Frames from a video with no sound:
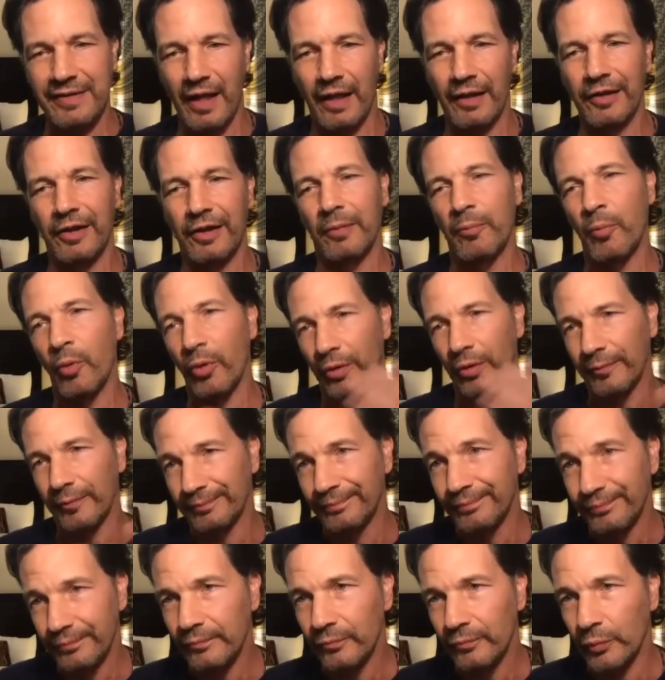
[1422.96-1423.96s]
little more
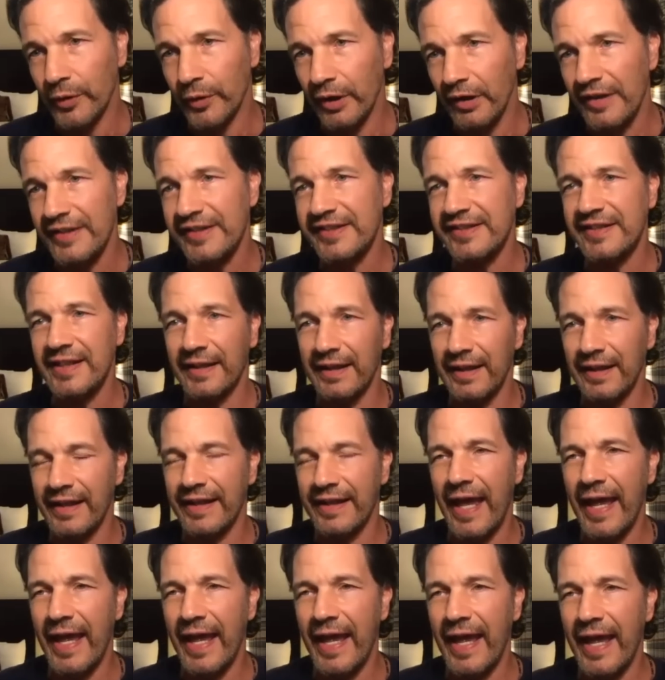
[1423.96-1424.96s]
realistic and
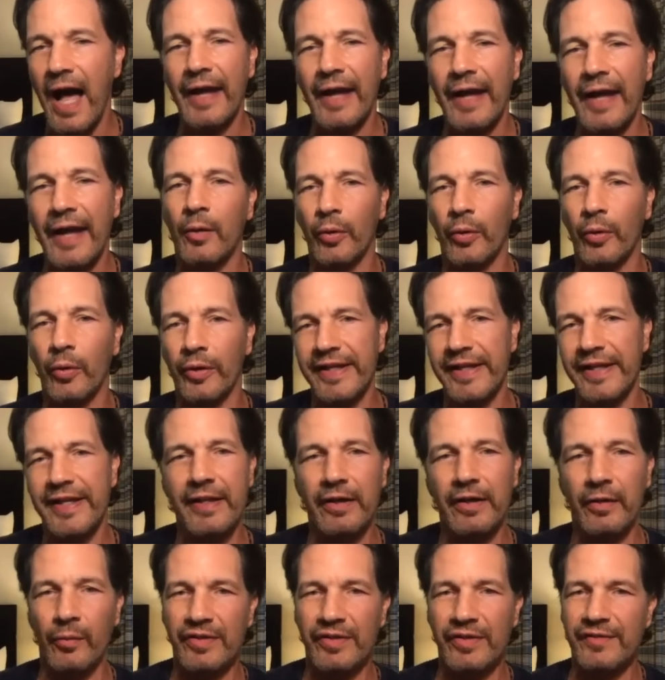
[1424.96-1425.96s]
chaotic, where
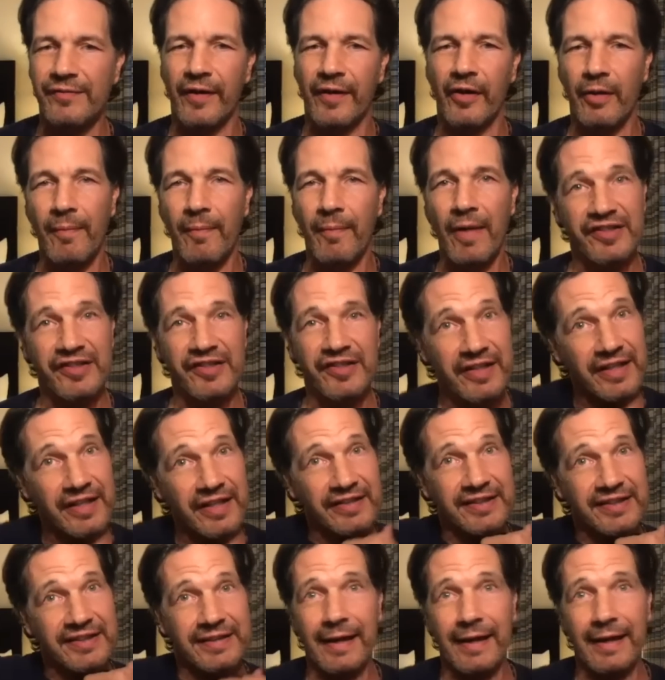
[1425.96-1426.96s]
here it was very much
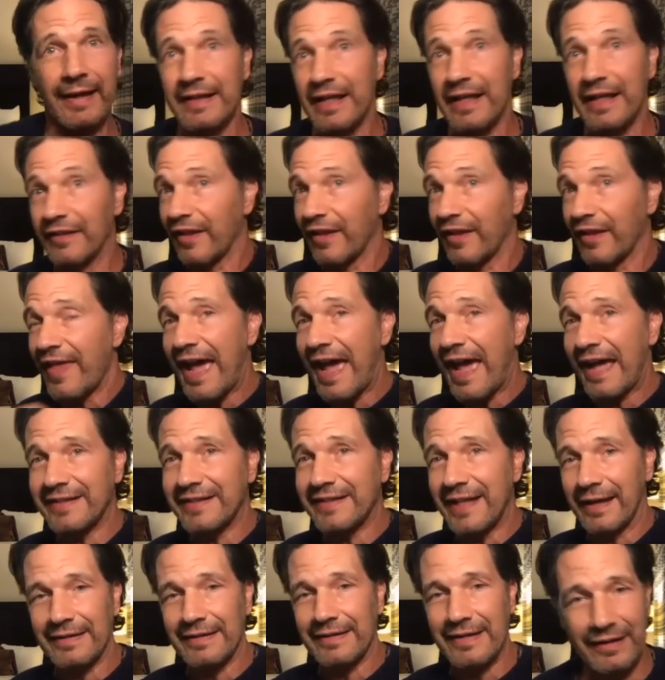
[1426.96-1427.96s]
this technique and that
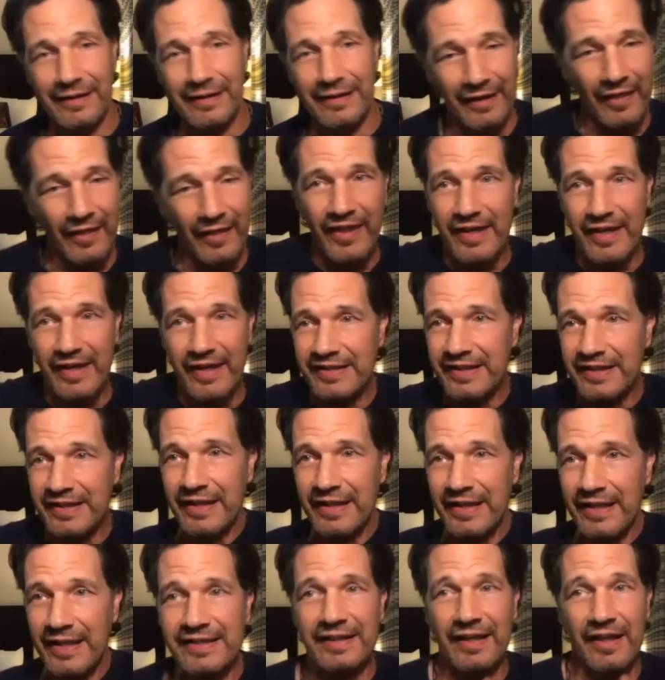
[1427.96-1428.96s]
technique and this
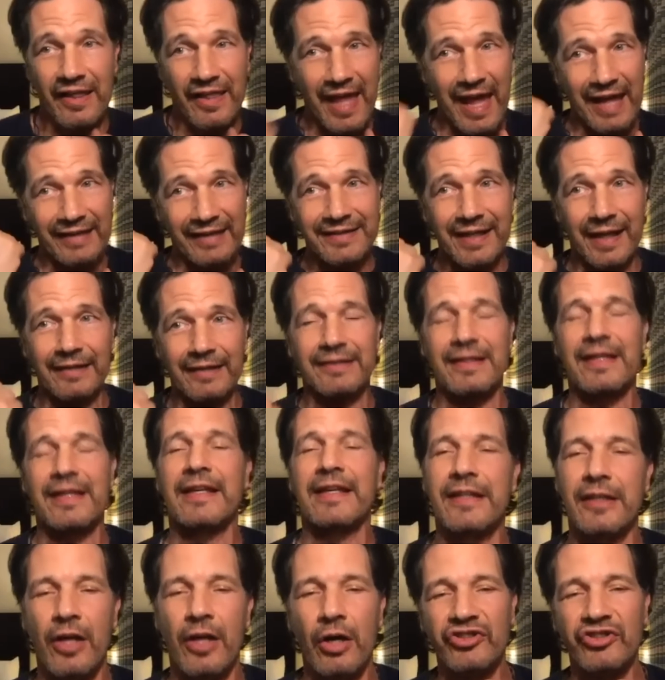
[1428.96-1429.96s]
and that technique, you know.